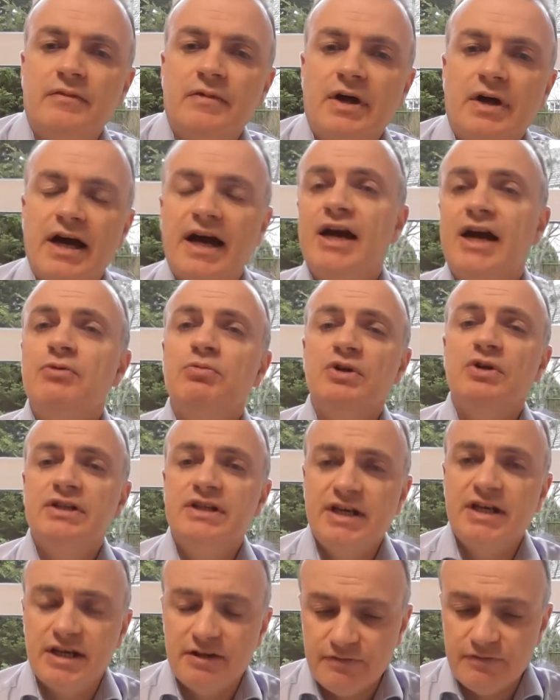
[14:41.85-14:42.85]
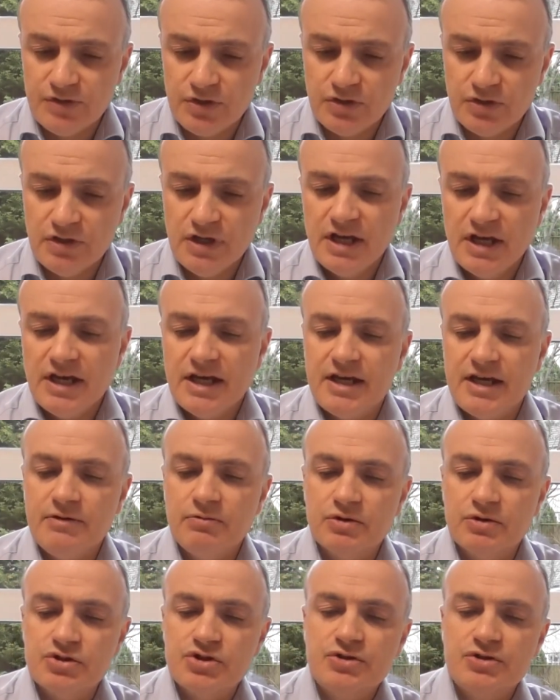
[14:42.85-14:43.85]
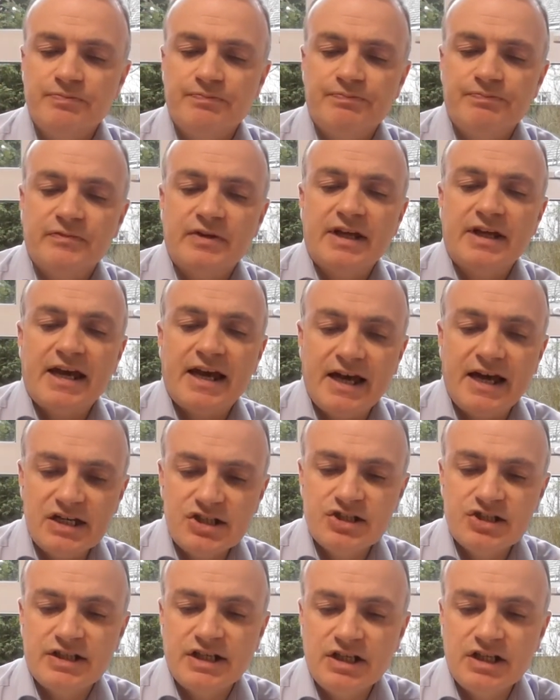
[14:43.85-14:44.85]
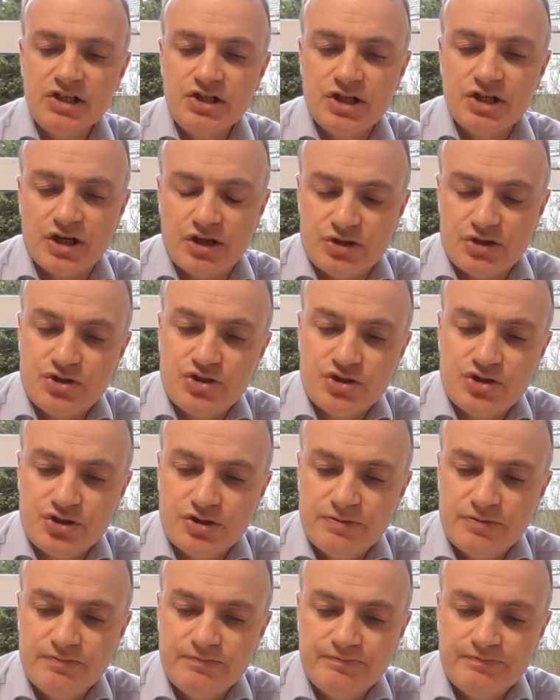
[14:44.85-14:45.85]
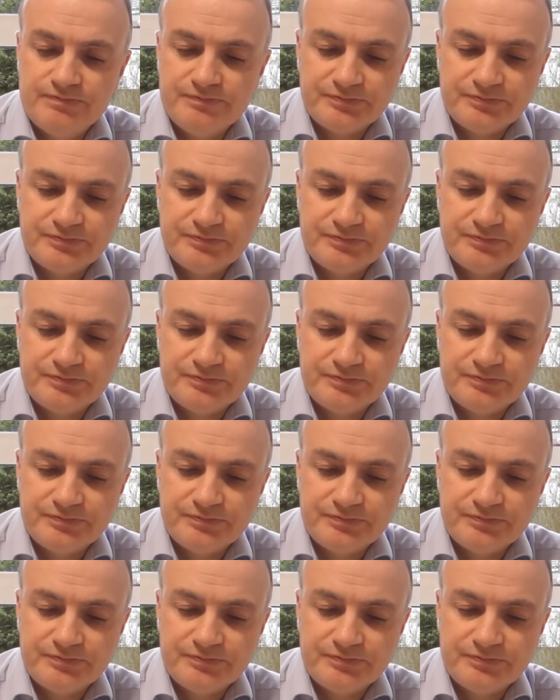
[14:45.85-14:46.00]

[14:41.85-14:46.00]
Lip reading: I will give you. He was casting doubts.